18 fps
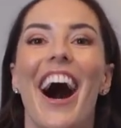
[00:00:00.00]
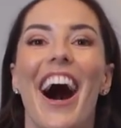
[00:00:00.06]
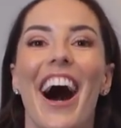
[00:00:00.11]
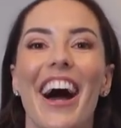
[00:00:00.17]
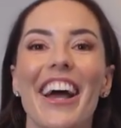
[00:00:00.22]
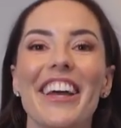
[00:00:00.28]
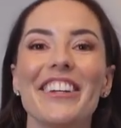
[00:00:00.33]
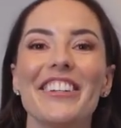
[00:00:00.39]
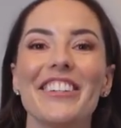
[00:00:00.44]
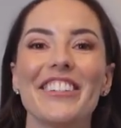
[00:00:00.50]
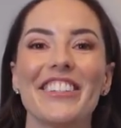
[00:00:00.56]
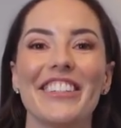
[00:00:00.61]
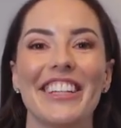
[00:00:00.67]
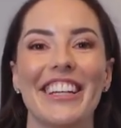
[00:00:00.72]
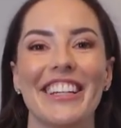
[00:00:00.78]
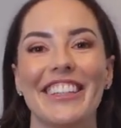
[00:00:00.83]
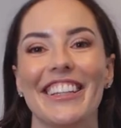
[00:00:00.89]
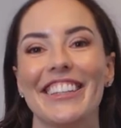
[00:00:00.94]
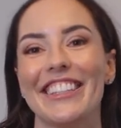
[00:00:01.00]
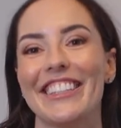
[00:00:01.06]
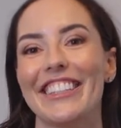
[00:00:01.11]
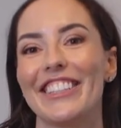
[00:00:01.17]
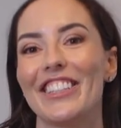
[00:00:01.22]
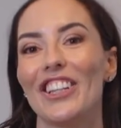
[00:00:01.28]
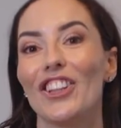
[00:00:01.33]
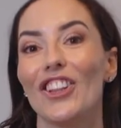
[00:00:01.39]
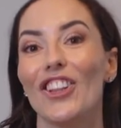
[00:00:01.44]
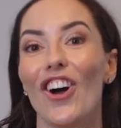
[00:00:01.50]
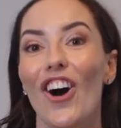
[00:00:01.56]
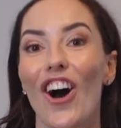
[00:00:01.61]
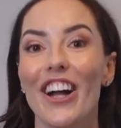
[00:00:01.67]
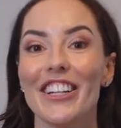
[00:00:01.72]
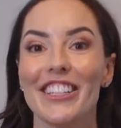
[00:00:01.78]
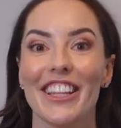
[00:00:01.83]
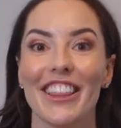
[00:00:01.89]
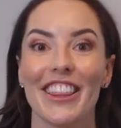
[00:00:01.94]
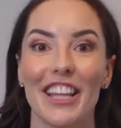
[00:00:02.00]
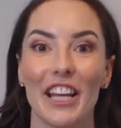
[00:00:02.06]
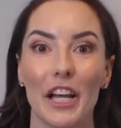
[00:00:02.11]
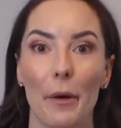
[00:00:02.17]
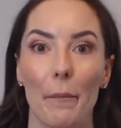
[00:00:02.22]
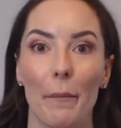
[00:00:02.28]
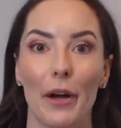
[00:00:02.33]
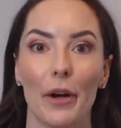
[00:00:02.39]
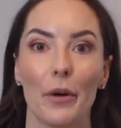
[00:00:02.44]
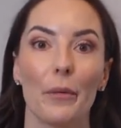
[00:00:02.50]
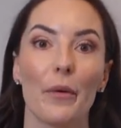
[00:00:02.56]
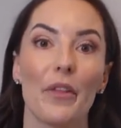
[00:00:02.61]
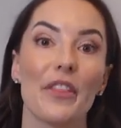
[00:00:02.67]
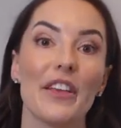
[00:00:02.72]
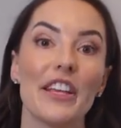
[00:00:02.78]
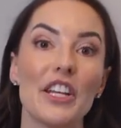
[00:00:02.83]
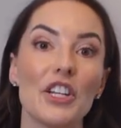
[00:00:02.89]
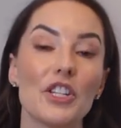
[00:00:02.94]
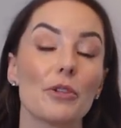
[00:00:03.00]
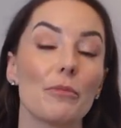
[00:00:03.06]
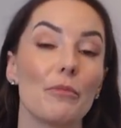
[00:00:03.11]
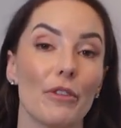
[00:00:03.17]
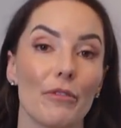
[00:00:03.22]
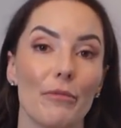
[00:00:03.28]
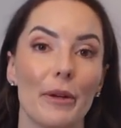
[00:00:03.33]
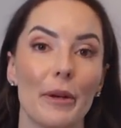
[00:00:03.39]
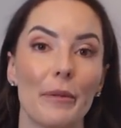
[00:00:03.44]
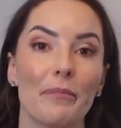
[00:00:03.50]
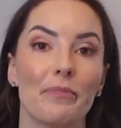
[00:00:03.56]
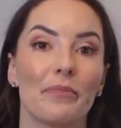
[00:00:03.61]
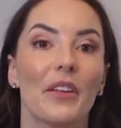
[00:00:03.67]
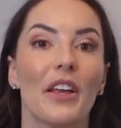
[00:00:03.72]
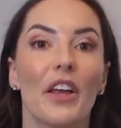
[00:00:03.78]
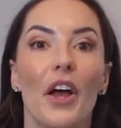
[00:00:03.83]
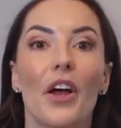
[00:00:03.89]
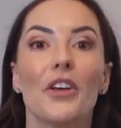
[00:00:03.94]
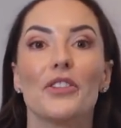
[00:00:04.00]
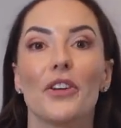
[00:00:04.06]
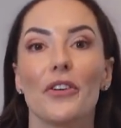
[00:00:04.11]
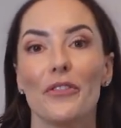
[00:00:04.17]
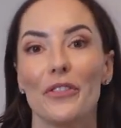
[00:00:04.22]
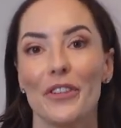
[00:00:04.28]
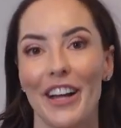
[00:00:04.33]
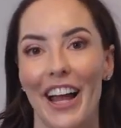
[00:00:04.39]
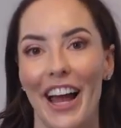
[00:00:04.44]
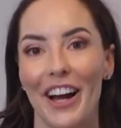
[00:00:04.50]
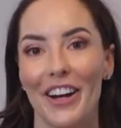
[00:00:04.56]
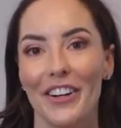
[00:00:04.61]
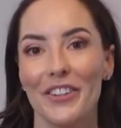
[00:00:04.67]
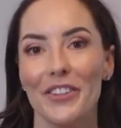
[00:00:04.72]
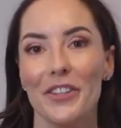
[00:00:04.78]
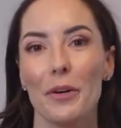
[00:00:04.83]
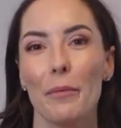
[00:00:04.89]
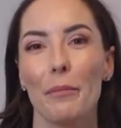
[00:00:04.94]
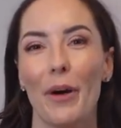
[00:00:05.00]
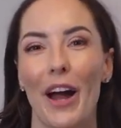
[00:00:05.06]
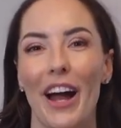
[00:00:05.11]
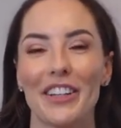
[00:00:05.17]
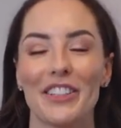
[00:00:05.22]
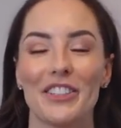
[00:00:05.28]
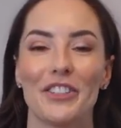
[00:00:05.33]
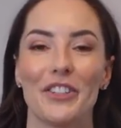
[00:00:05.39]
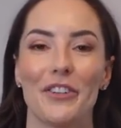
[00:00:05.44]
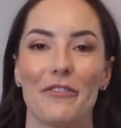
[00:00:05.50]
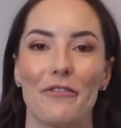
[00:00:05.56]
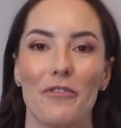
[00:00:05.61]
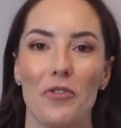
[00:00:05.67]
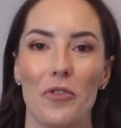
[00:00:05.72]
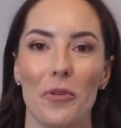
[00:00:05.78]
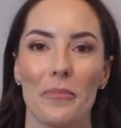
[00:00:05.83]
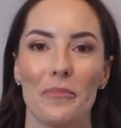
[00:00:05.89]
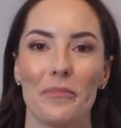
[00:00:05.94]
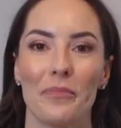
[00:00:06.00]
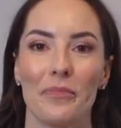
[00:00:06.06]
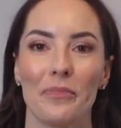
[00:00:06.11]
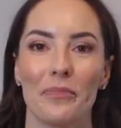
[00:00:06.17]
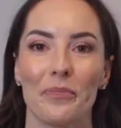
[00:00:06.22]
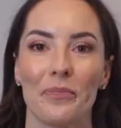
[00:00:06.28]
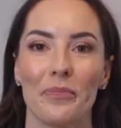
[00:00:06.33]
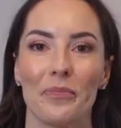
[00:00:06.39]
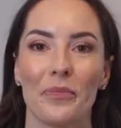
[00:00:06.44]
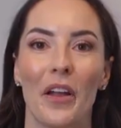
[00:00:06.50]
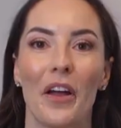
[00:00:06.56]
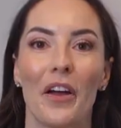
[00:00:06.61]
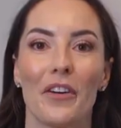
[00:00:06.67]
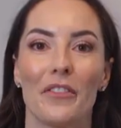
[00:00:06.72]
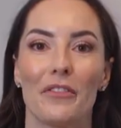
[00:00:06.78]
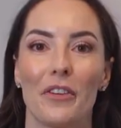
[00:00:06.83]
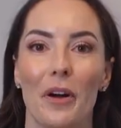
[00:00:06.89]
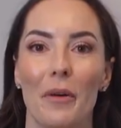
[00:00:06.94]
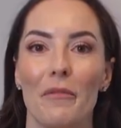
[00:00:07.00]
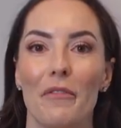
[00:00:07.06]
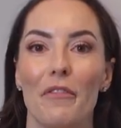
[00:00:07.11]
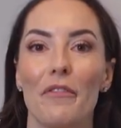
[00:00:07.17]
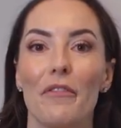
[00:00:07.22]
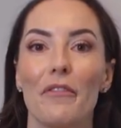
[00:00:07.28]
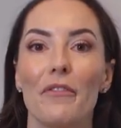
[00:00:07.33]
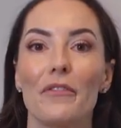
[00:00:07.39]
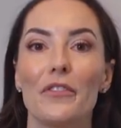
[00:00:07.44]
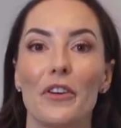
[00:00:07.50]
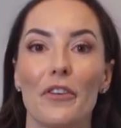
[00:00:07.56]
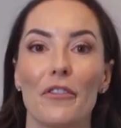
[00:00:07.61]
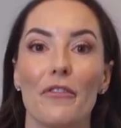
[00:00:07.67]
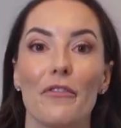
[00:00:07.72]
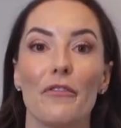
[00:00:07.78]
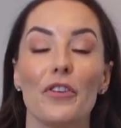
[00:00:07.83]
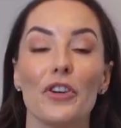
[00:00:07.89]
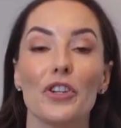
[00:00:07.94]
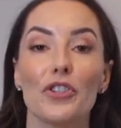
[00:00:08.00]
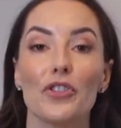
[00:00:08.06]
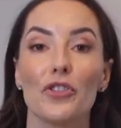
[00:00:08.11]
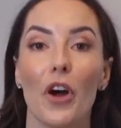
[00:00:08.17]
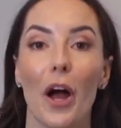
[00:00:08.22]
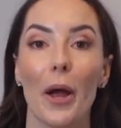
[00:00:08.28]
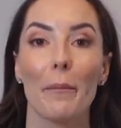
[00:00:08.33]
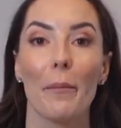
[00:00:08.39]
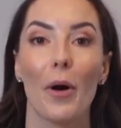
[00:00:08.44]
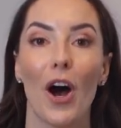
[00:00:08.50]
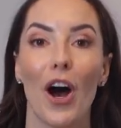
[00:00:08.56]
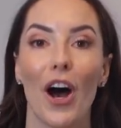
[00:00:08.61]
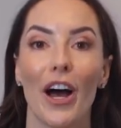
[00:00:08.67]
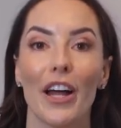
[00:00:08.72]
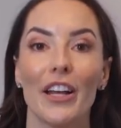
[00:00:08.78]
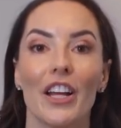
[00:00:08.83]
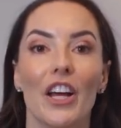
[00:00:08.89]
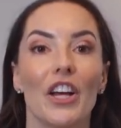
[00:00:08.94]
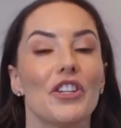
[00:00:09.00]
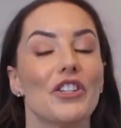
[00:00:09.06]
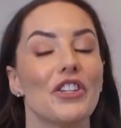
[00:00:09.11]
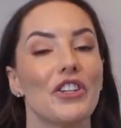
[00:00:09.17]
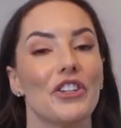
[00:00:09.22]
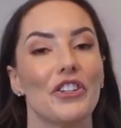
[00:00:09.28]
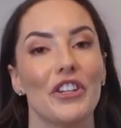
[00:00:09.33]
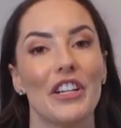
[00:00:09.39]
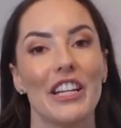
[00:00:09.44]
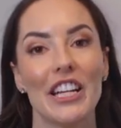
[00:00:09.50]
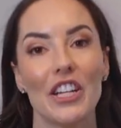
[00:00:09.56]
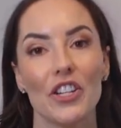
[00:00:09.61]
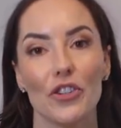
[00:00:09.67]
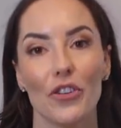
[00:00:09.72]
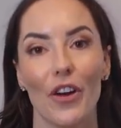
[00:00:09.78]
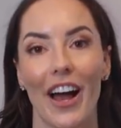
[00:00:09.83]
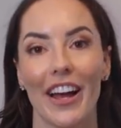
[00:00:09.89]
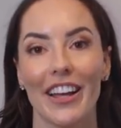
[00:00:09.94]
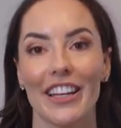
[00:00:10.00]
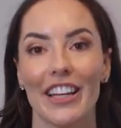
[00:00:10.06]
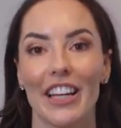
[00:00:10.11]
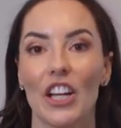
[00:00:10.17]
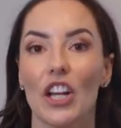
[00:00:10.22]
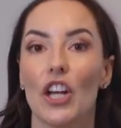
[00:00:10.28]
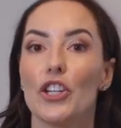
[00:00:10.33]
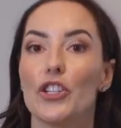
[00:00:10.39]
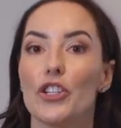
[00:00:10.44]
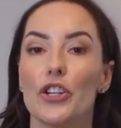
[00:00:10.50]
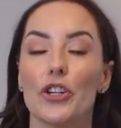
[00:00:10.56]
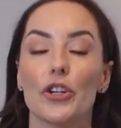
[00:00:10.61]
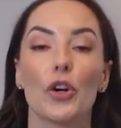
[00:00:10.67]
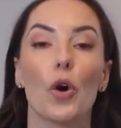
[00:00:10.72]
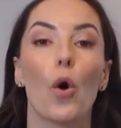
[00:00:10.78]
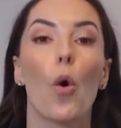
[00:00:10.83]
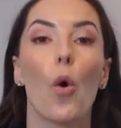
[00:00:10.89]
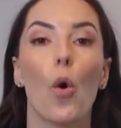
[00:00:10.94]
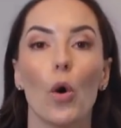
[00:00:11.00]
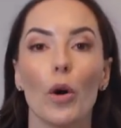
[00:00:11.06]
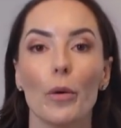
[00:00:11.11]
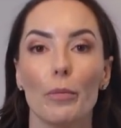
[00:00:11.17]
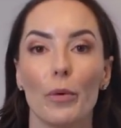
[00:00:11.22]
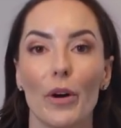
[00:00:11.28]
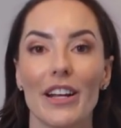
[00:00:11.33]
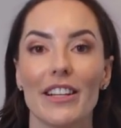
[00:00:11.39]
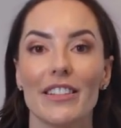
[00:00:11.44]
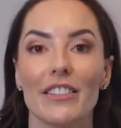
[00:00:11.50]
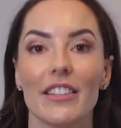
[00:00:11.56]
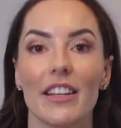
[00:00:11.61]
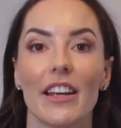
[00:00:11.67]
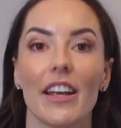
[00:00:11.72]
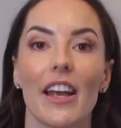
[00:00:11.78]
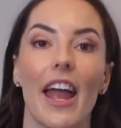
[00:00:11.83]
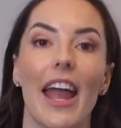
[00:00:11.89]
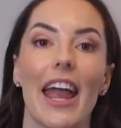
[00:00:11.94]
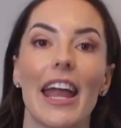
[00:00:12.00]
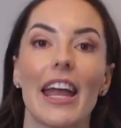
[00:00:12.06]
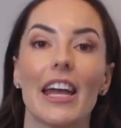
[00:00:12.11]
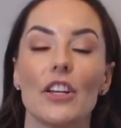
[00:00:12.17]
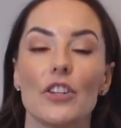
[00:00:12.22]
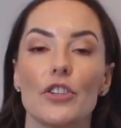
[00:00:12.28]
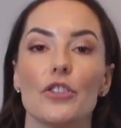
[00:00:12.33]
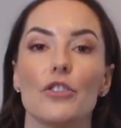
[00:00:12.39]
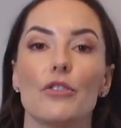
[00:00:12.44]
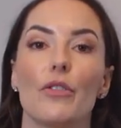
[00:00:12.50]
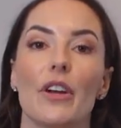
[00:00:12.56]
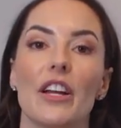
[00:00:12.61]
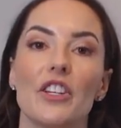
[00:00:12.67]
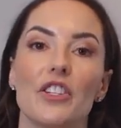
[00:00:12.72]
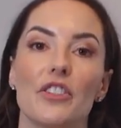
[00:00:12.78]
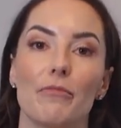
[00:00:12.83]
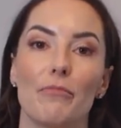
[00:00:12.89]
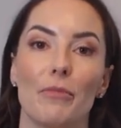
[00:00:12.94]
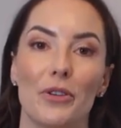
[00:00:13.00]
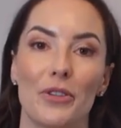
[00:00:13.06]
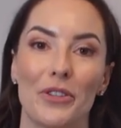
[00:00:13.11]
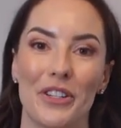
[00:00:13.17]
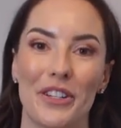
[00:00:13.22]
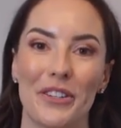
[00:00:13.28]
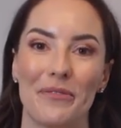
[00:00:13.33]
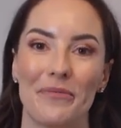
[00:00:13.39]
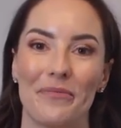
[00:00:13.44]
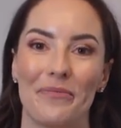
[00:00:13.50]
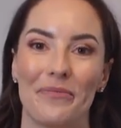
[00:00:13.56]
I understand that this is a lot to think about with each movement, so for now you'll practice your form. From your foot tripod to your knee tracking to your core bracing and your range of motion.